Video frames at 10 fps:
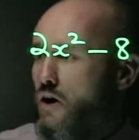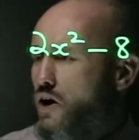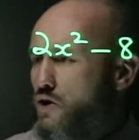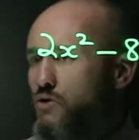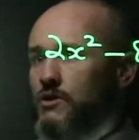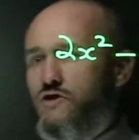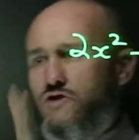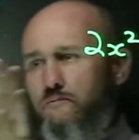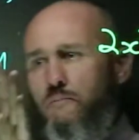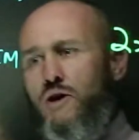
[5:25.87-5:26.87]
I could
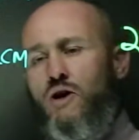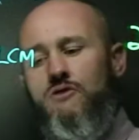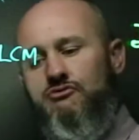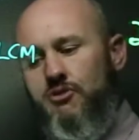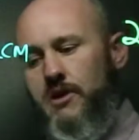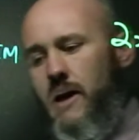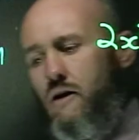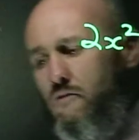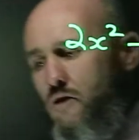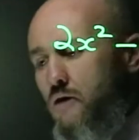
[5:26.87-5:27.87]
simply go through
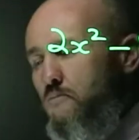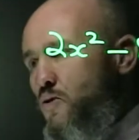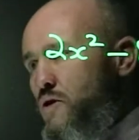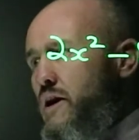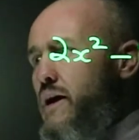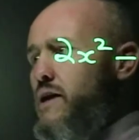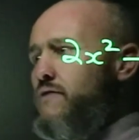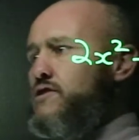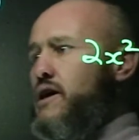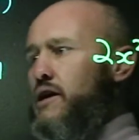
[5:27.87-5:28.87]
now, put
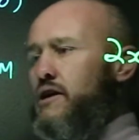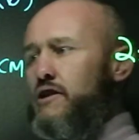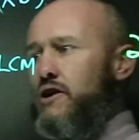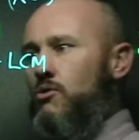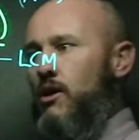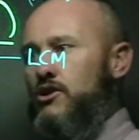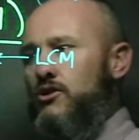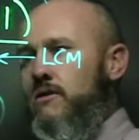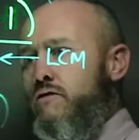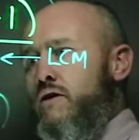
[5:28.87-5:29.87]
negative 10 into the
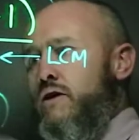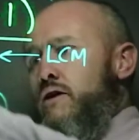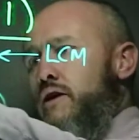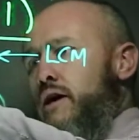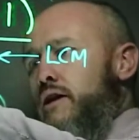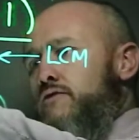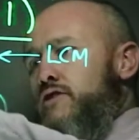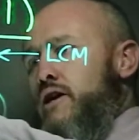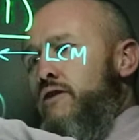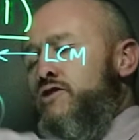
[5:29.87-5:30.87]
equation, negative
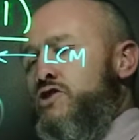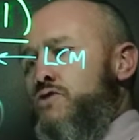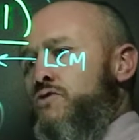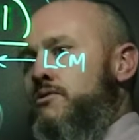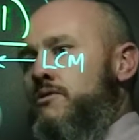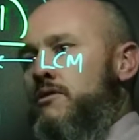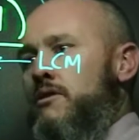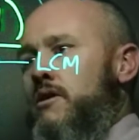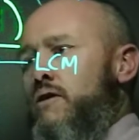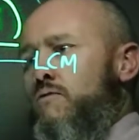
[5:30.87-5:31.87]
10 over 2,
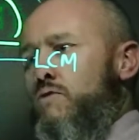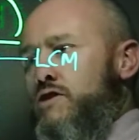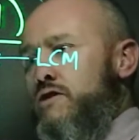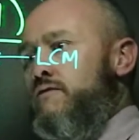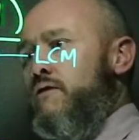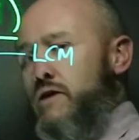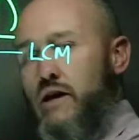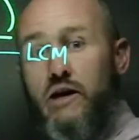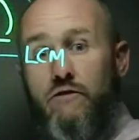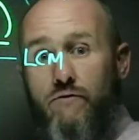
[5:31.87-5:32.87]
which is
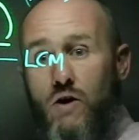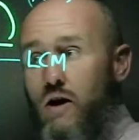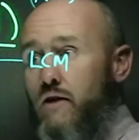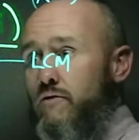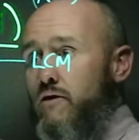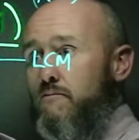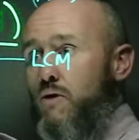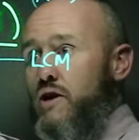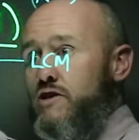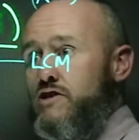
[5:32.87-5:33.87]
negative 5,
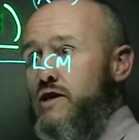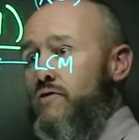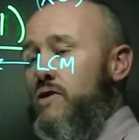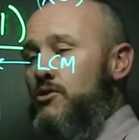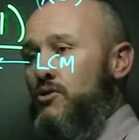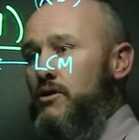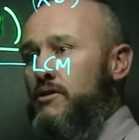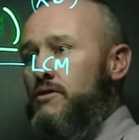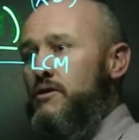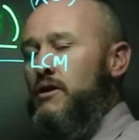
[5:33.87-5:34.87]
minus
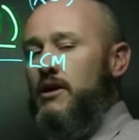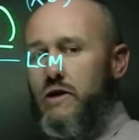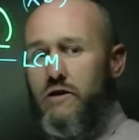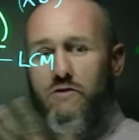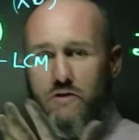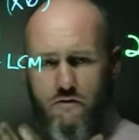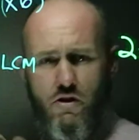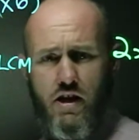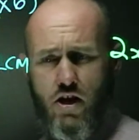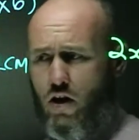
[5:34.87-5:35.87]
7/3 is, and you've
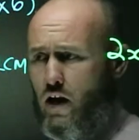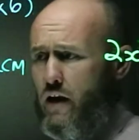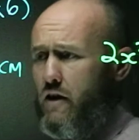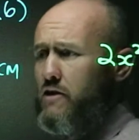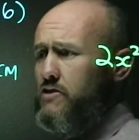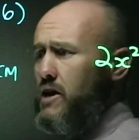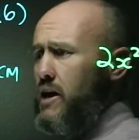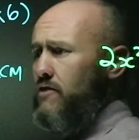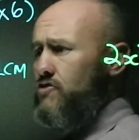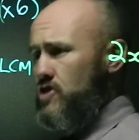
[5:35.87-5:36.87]
got a calculator, it's
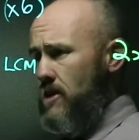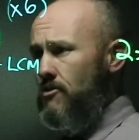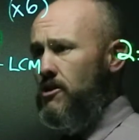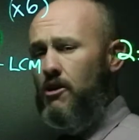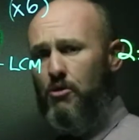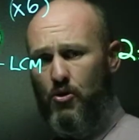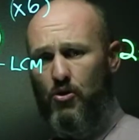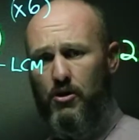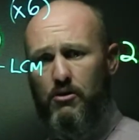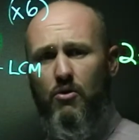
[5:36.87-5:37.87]
negative 7
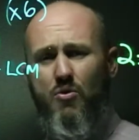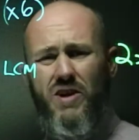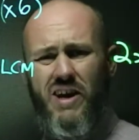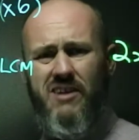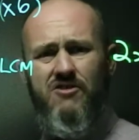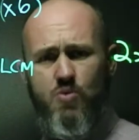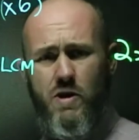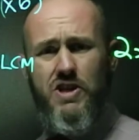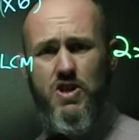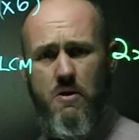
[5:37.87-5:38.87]
1/3, or negative
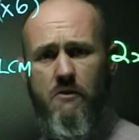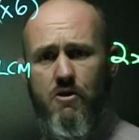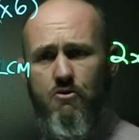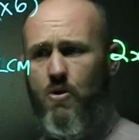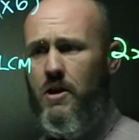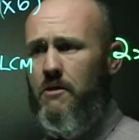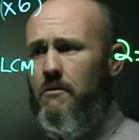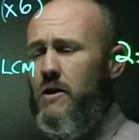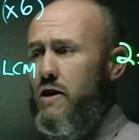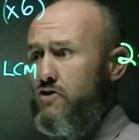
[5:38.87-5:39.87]
22 over 3
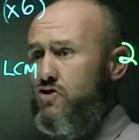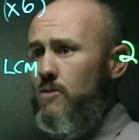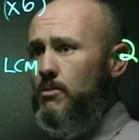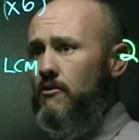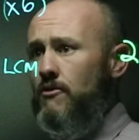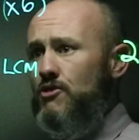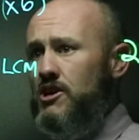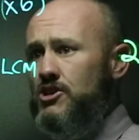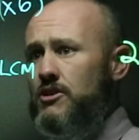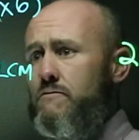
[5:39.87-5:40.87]
as a top-heavy
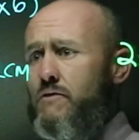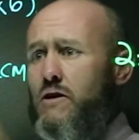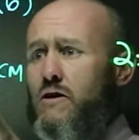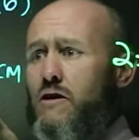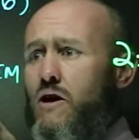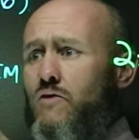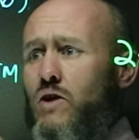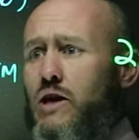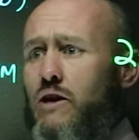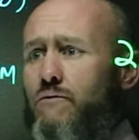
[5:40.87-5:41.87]
fraction. Over
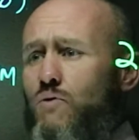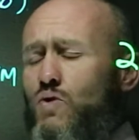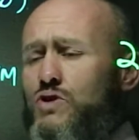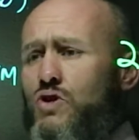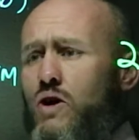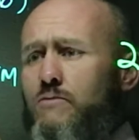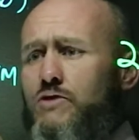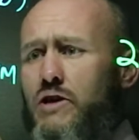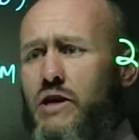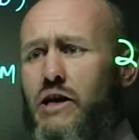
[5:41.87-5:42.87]
here, 4
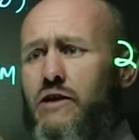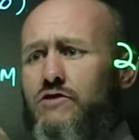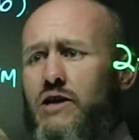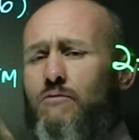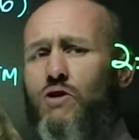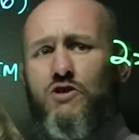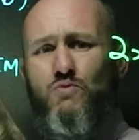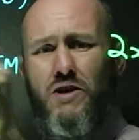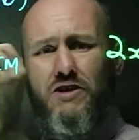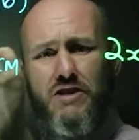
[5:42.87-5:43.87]
times negative 10 minus
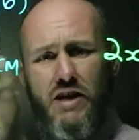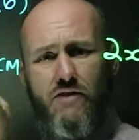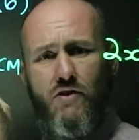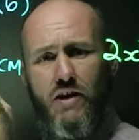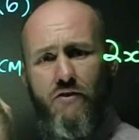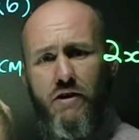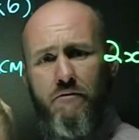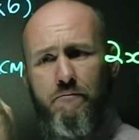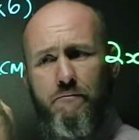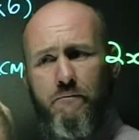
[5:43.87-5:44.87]
1 is negative
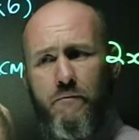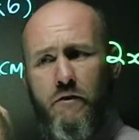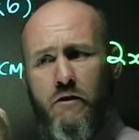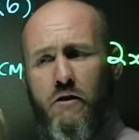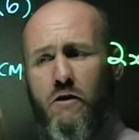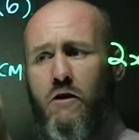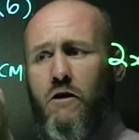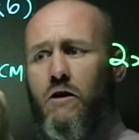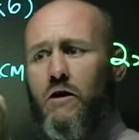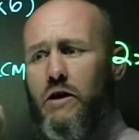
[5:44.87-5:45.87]
11.
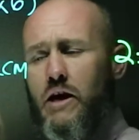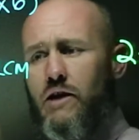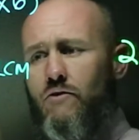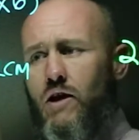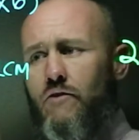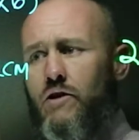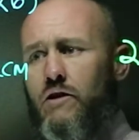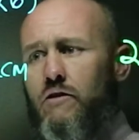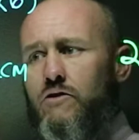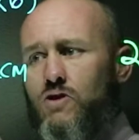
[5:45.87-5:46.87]
Negative
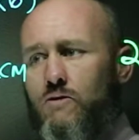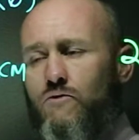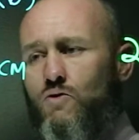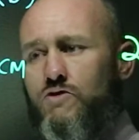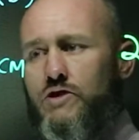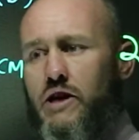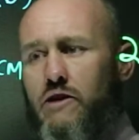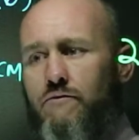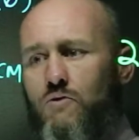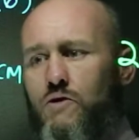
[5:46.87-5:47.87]
11 times 4 is
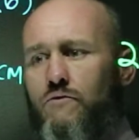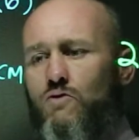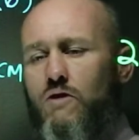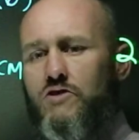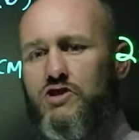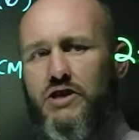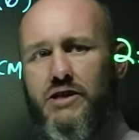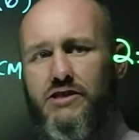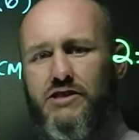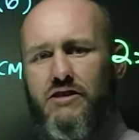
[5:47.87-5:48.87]
negative 44 over
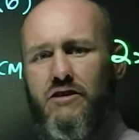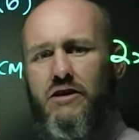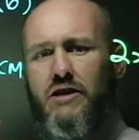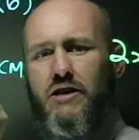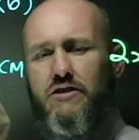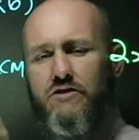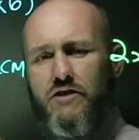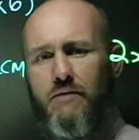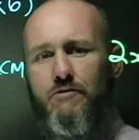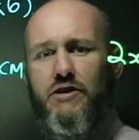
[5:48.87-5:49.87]
6, is the
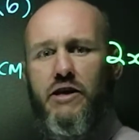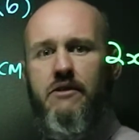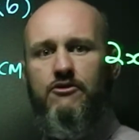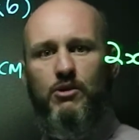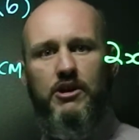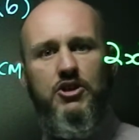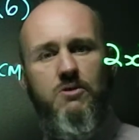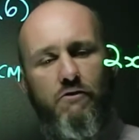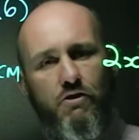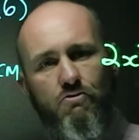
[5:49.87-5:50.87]
same as negative
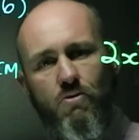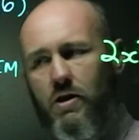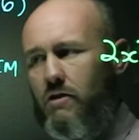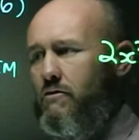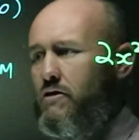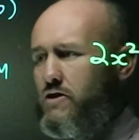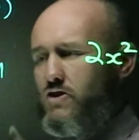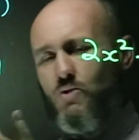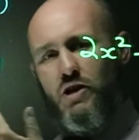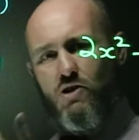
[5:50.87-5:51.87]
22 over 3.
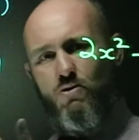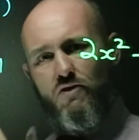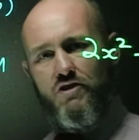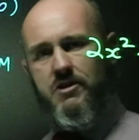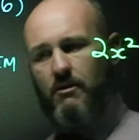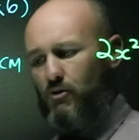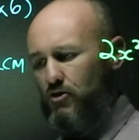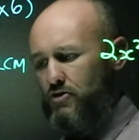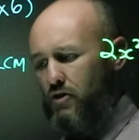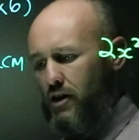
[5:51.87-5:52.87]
So we get equivalency on
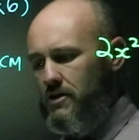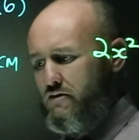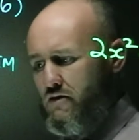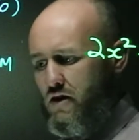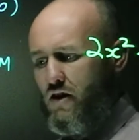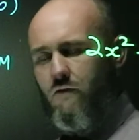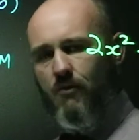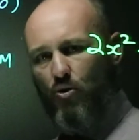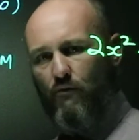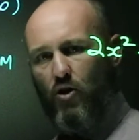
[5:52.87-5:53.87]
both sides, and I've
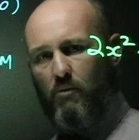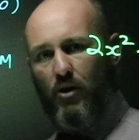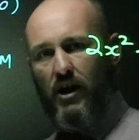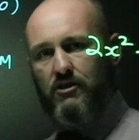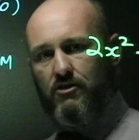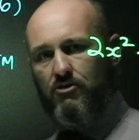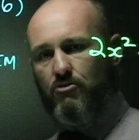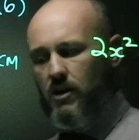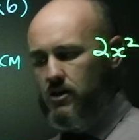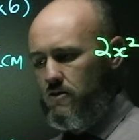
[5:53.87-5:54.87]
verified my answer is
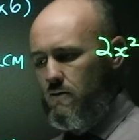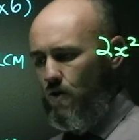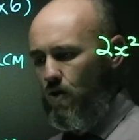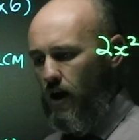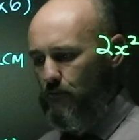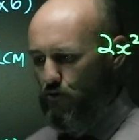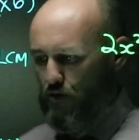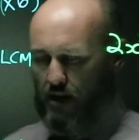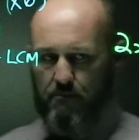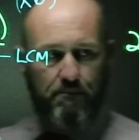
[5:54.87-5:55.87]
correct. So I'm very happy with
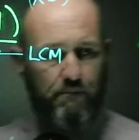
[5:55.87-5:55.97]
that.